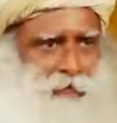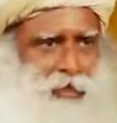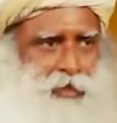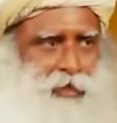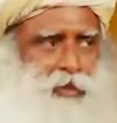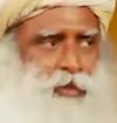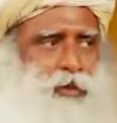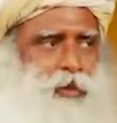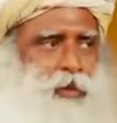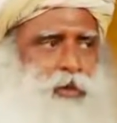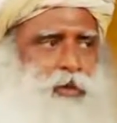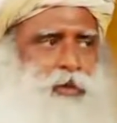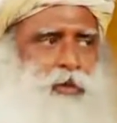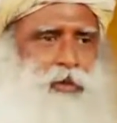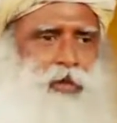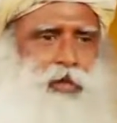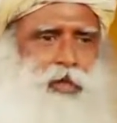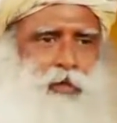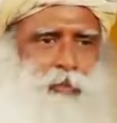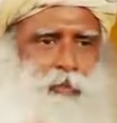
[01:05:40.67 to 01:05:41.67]
we go on
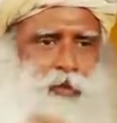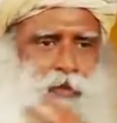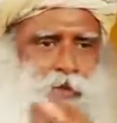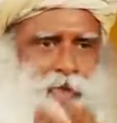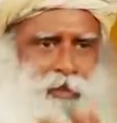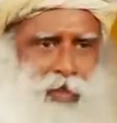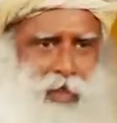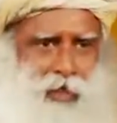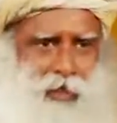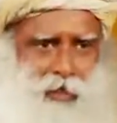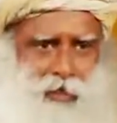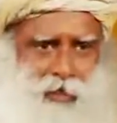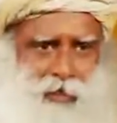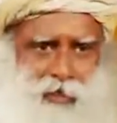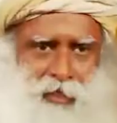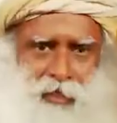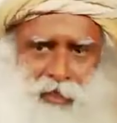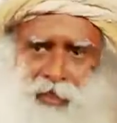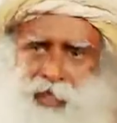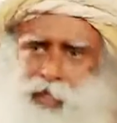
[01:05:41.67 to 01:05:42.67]
talking about charity,
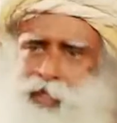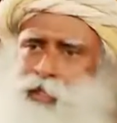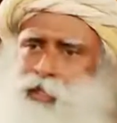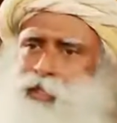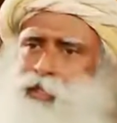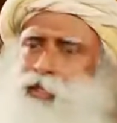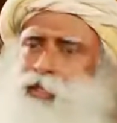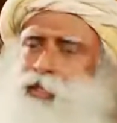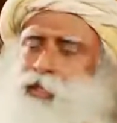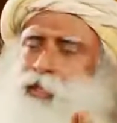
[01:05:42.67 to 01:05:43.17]
sharing,